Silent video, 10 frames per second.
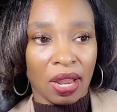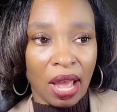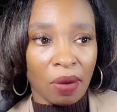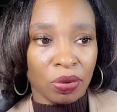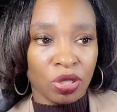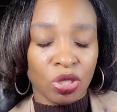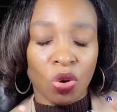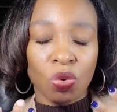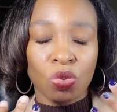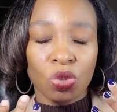I was
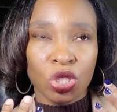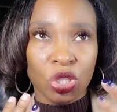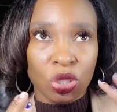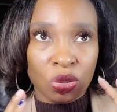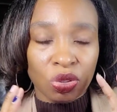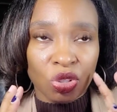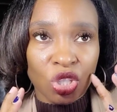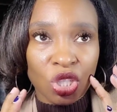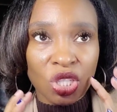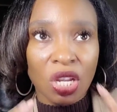so
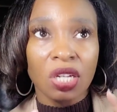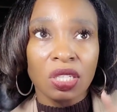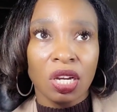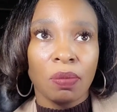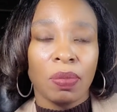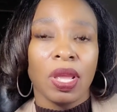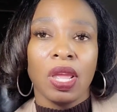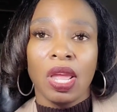sucked up